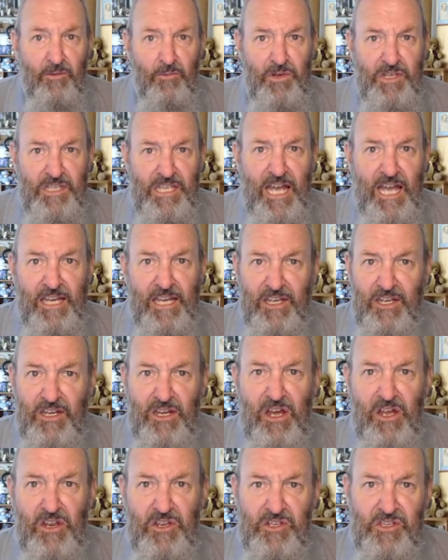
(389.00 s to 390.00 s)
We start to
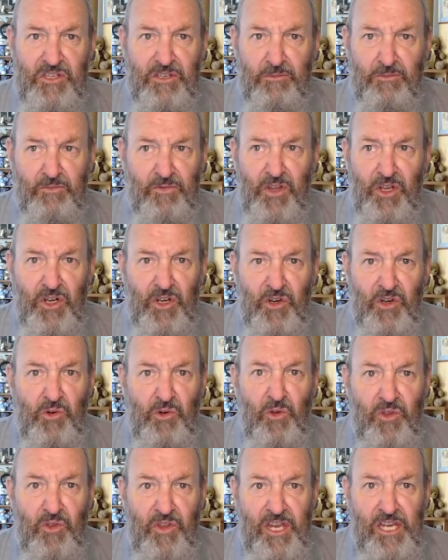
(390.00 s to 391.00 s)
notice the
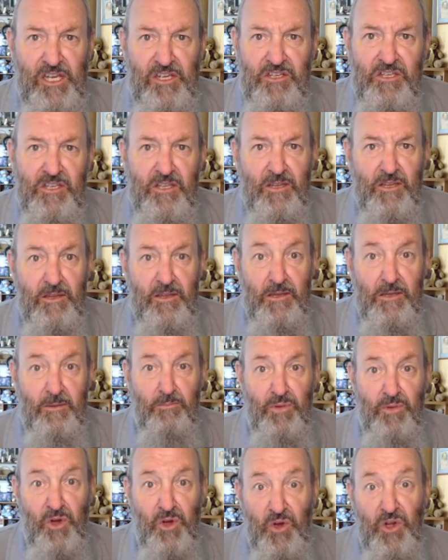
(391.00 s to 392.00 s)
little things, the
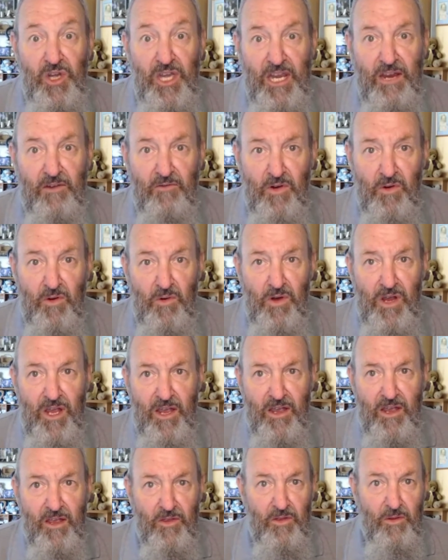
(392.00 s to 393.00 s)
beauty everywhere,
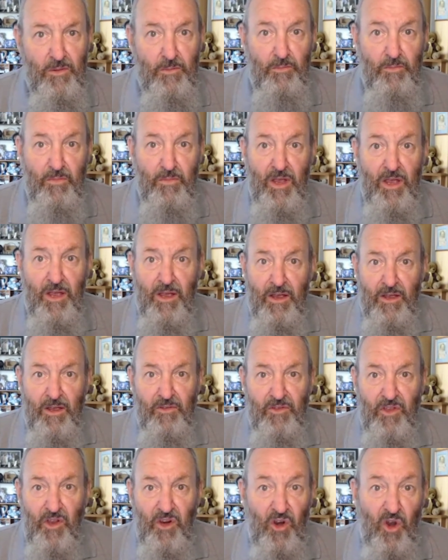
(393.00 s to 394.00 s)

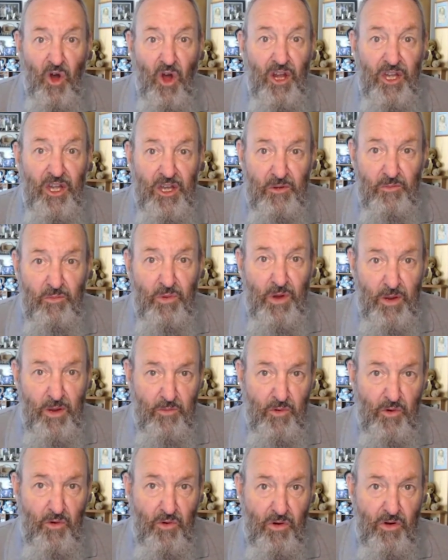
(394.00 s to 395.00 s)
the light in
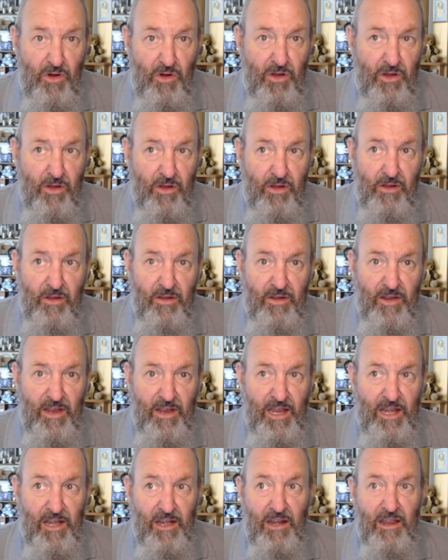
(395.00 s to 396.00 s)
people.
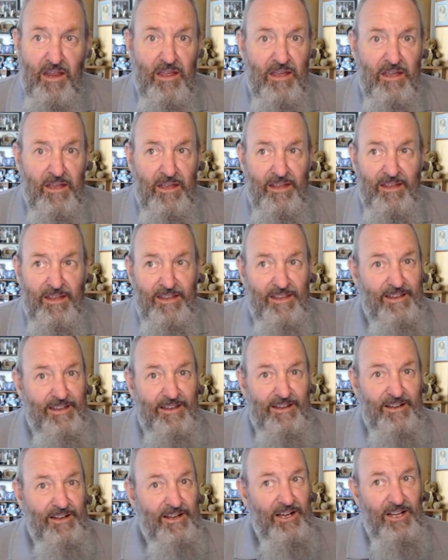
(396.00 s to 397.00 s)
And
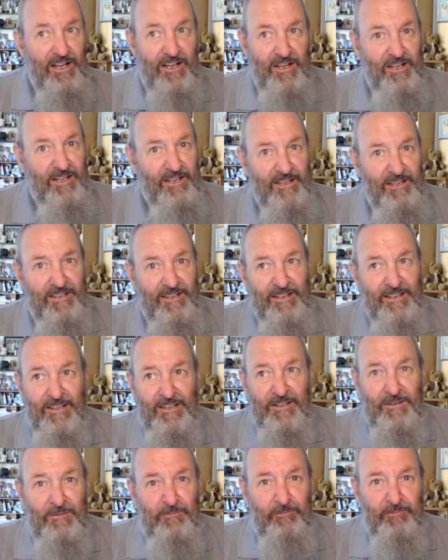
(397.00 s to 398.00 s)

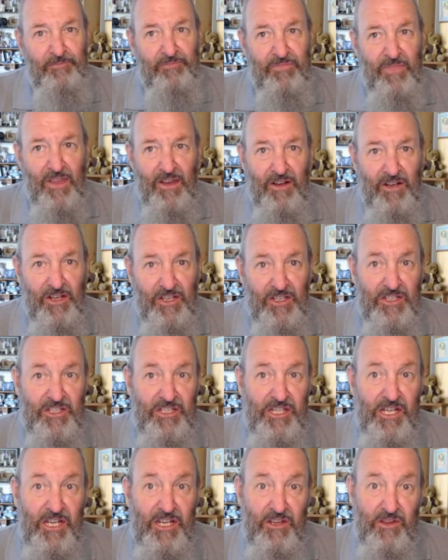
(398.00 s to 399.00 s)
I can
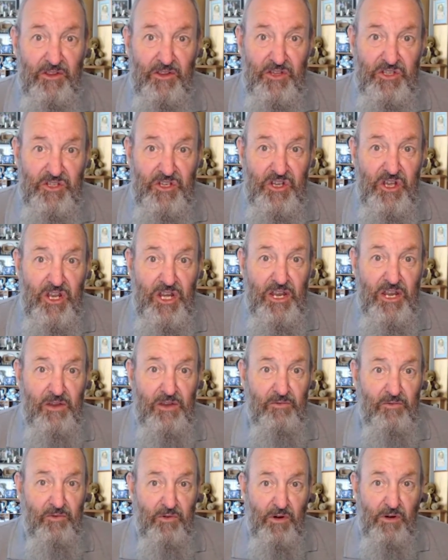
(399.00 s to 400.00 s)
tell you the
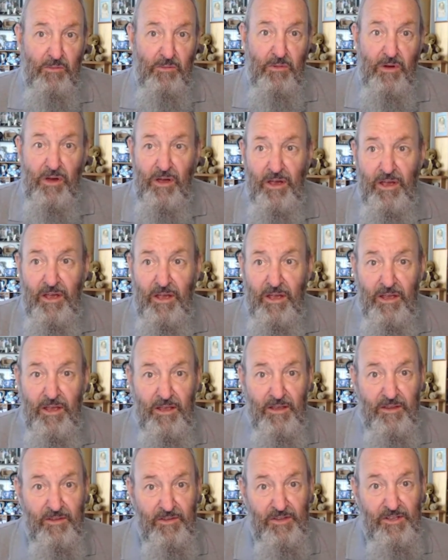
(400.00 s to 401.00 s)
journey from
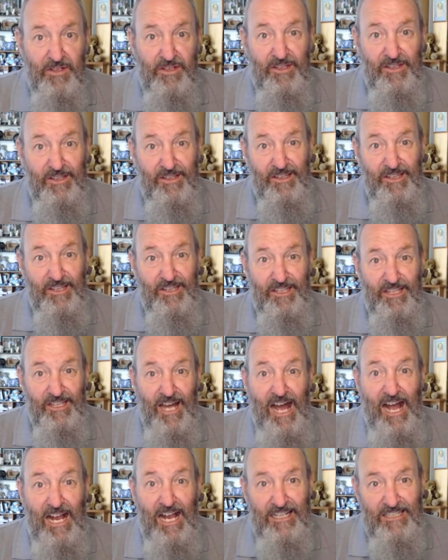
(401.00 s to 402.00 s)
the
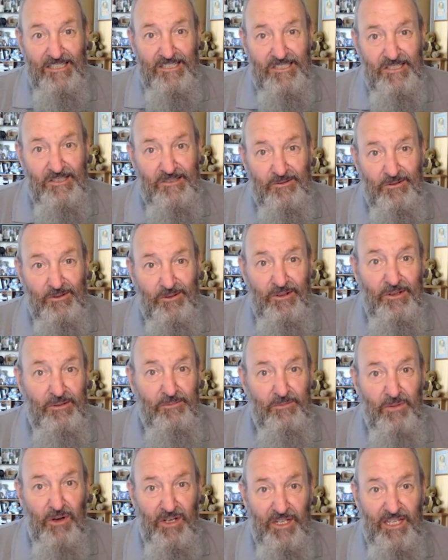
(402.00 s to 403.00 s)
darkness or
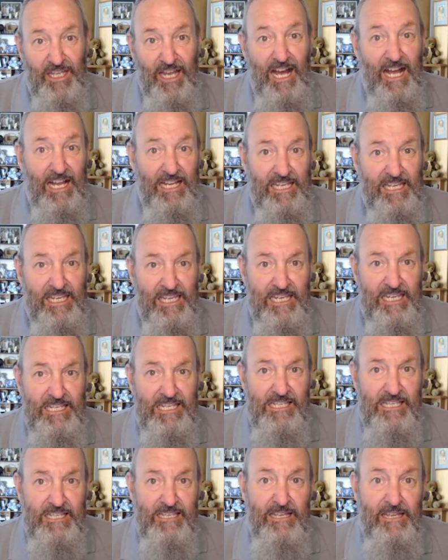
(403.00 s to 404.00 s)
my dark
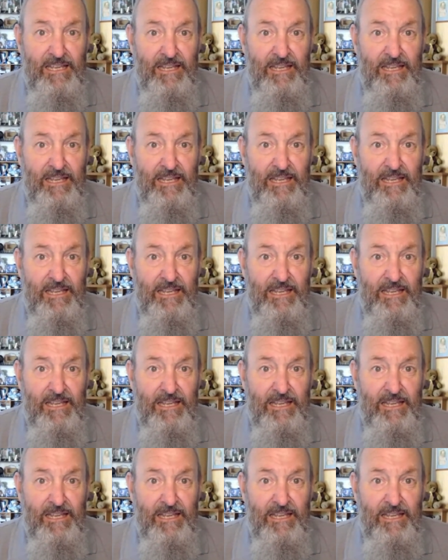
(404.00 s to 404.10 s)
years